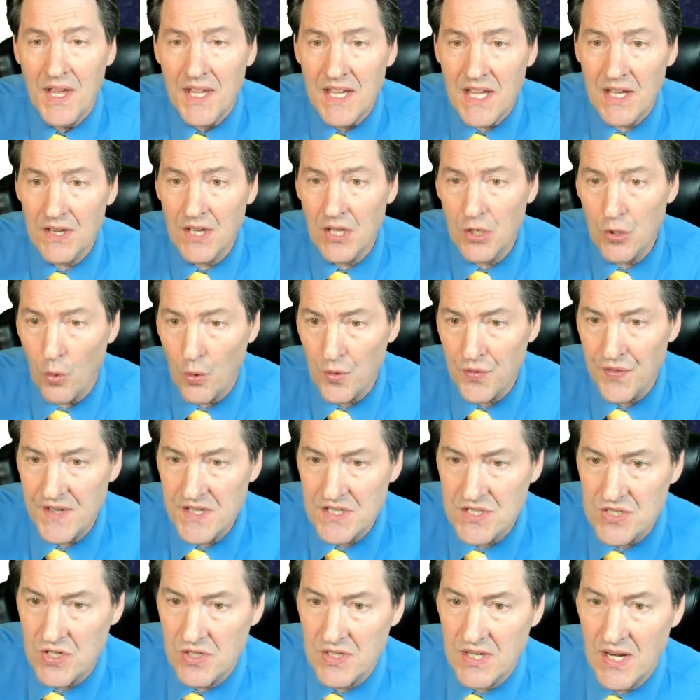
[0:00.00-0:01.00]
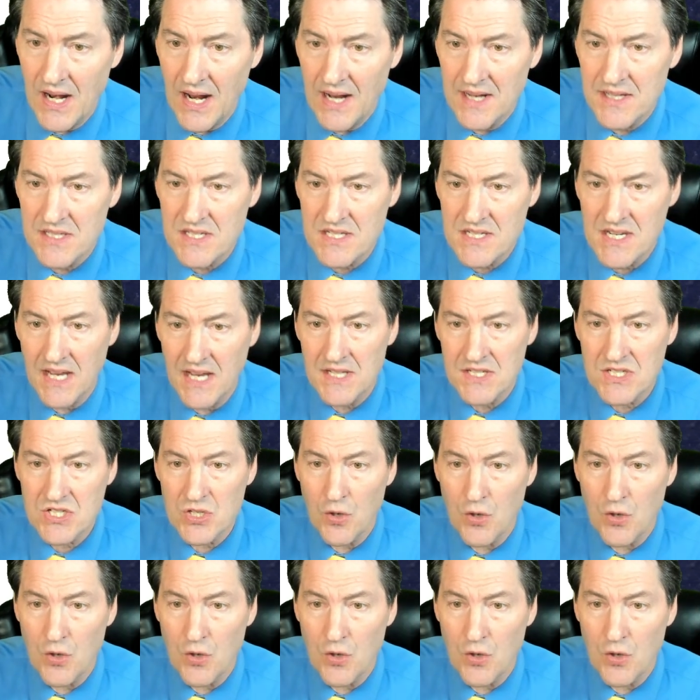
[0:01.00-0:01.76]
in the northeastern United States.